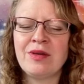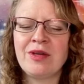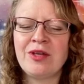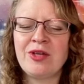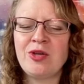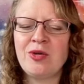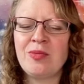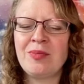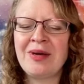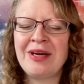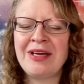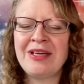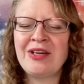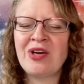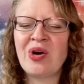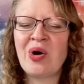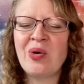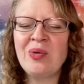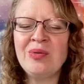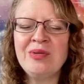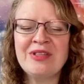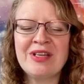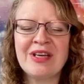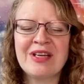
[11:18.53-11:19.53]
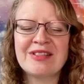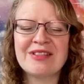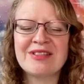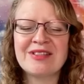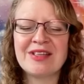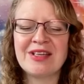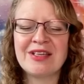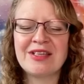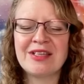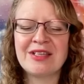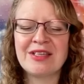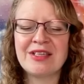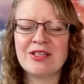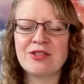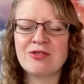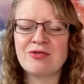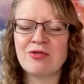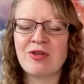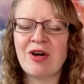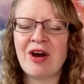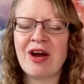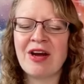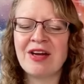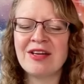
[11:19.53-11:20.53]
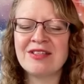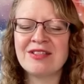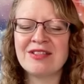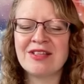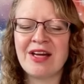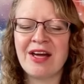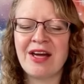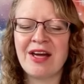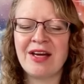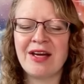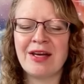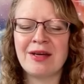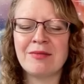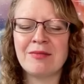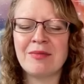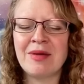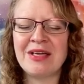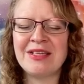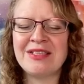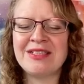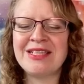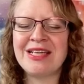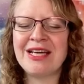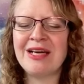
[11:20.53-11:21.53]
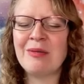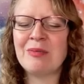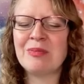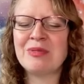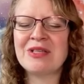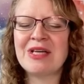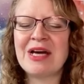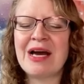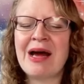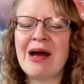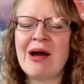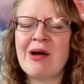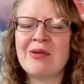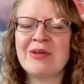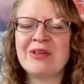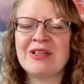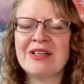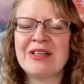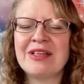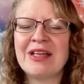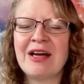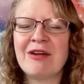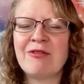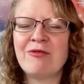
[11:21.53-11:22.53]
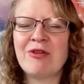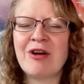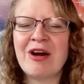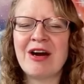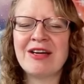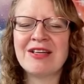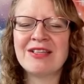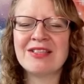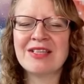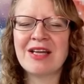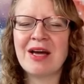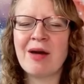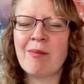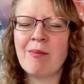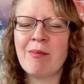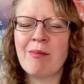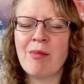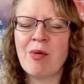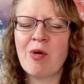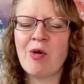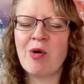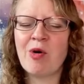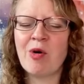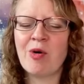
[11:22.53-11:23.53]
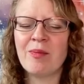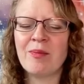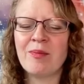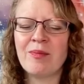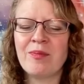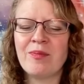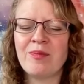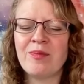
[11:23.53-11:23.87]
And you may notice that it is rising. It may dip down and then rise up more.